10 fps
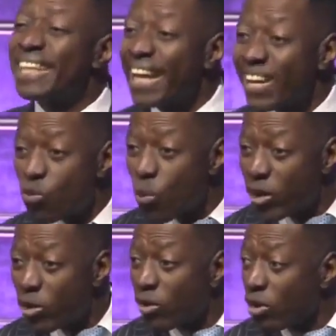anything
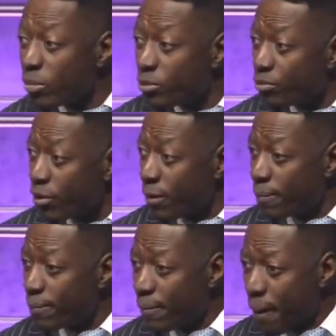like where you are coming
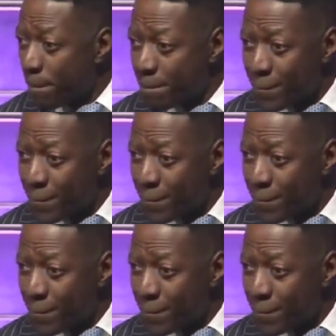from.